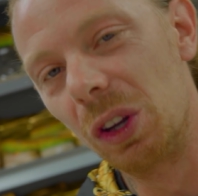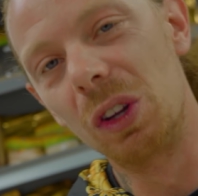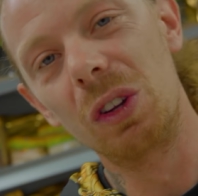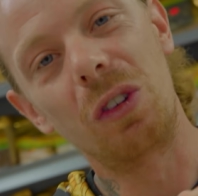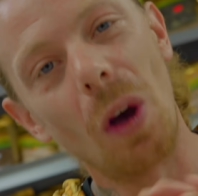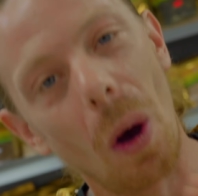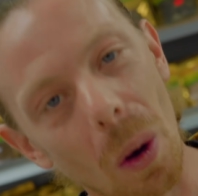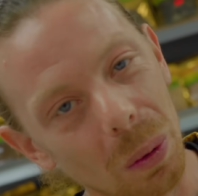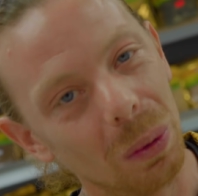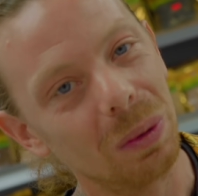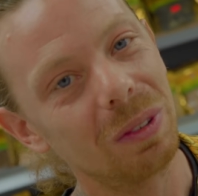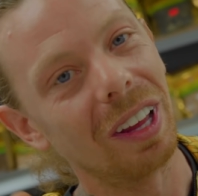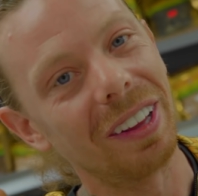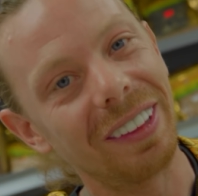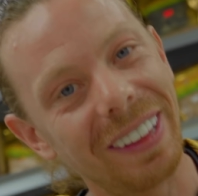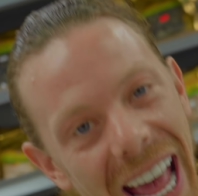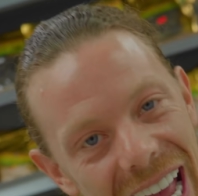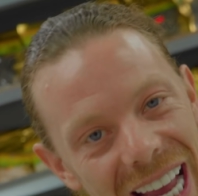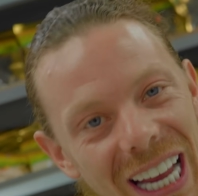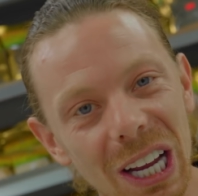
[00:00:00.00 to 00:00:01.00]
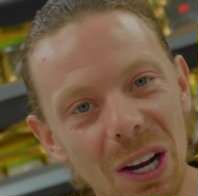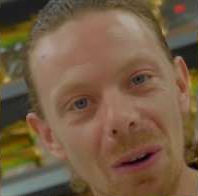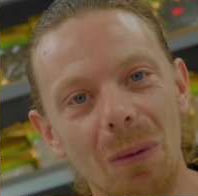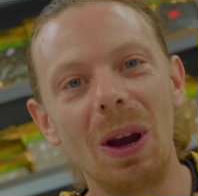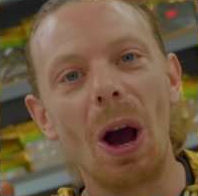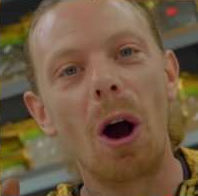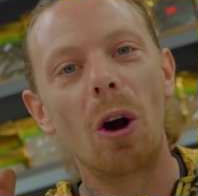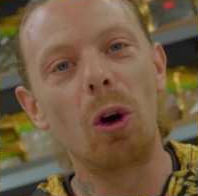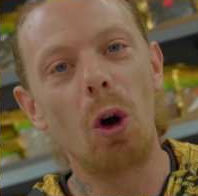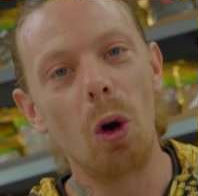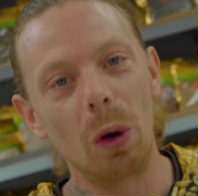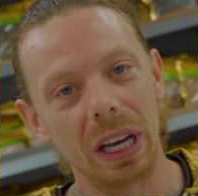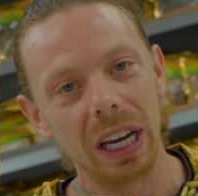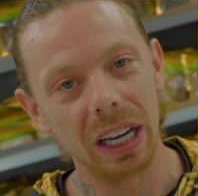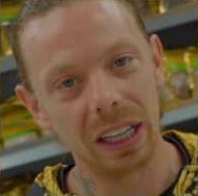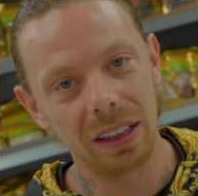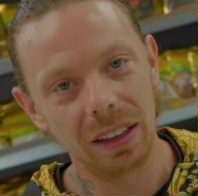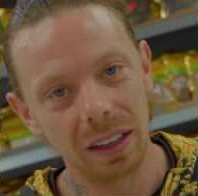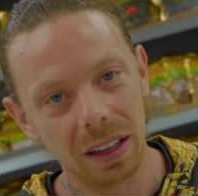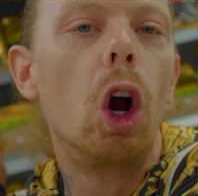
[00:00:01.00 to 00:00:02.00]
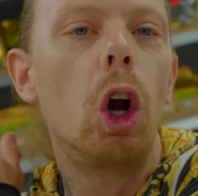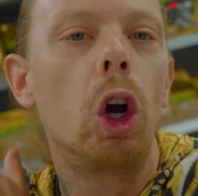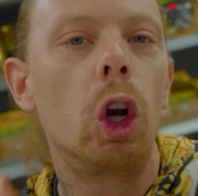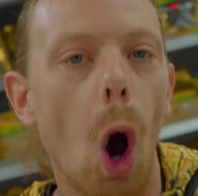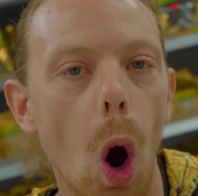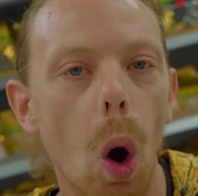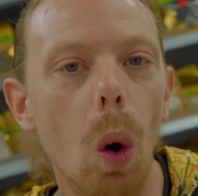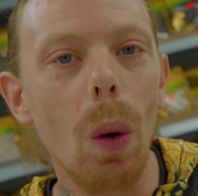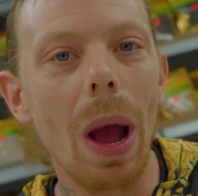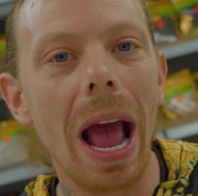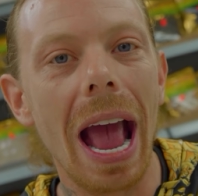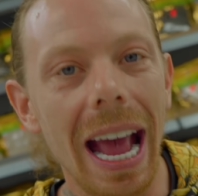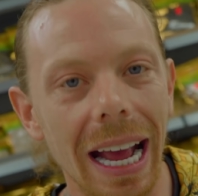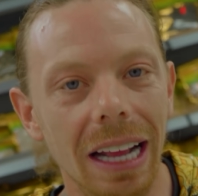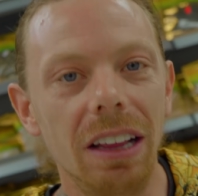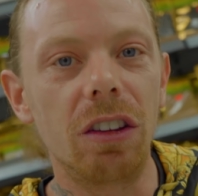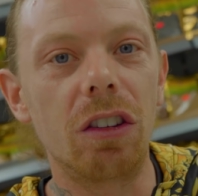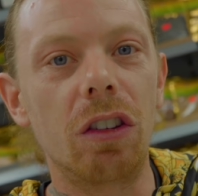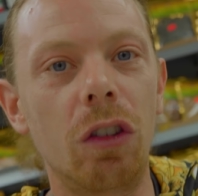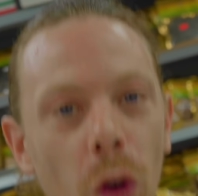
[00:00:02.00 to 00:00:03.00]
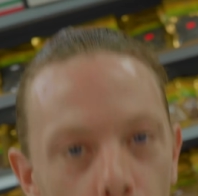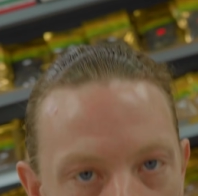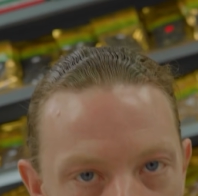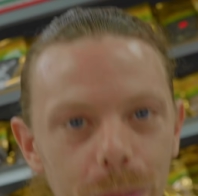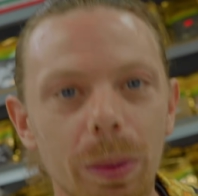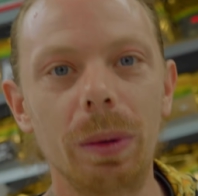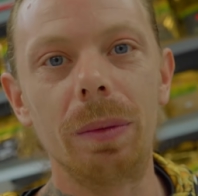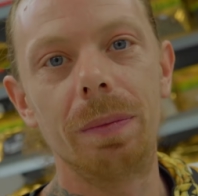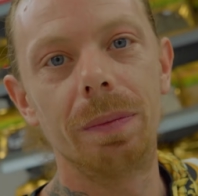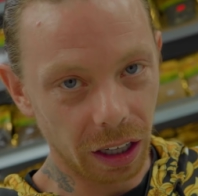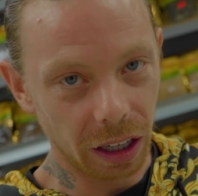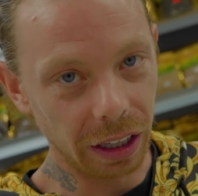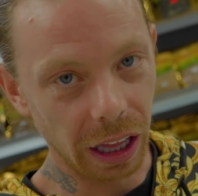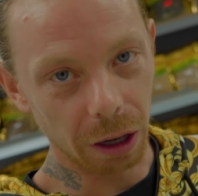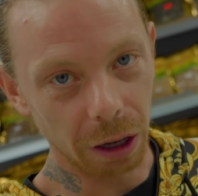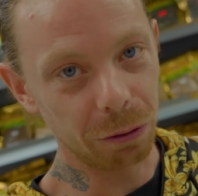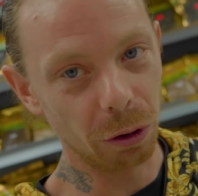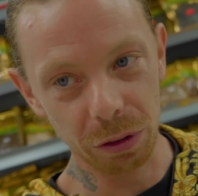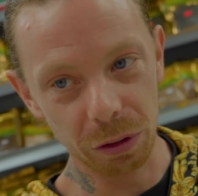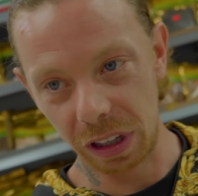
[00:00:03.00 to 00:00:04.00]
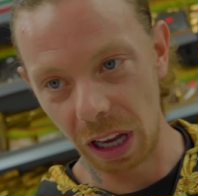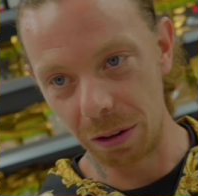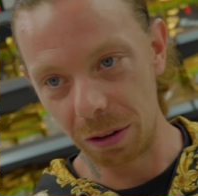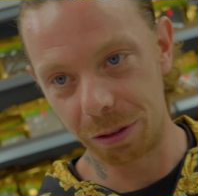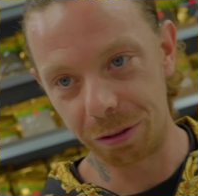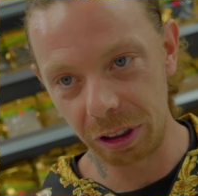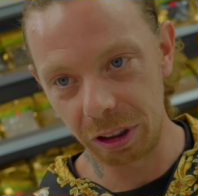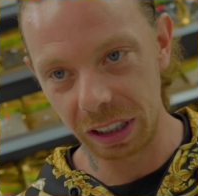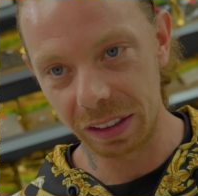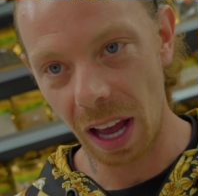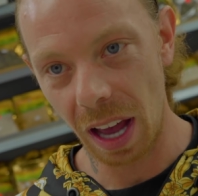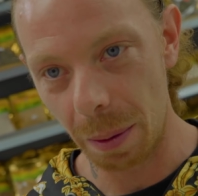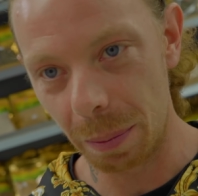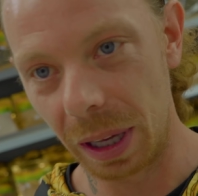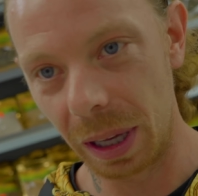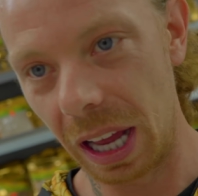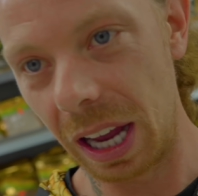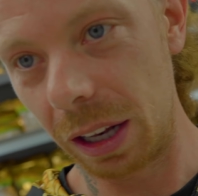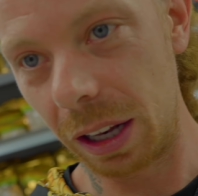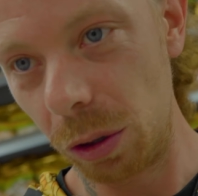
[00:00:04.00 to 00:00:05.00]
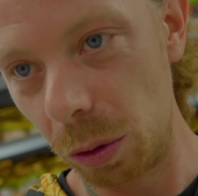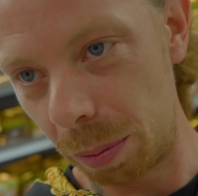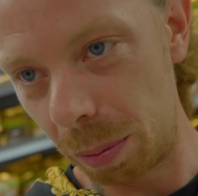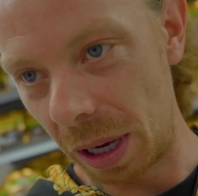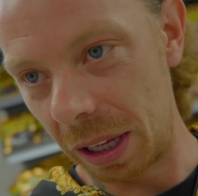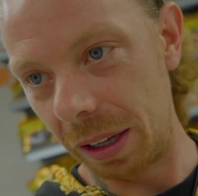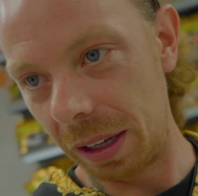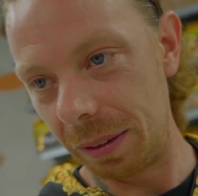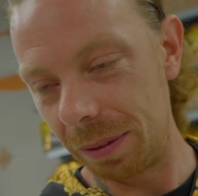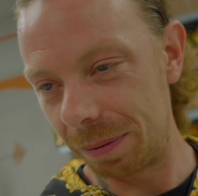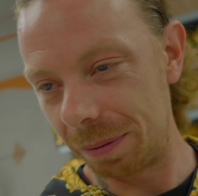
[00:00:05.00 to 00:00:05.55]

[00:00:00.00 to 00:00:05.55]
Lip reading: So today we are cooking goat head soup. Connect Four's getting freaked out by the head, look on it.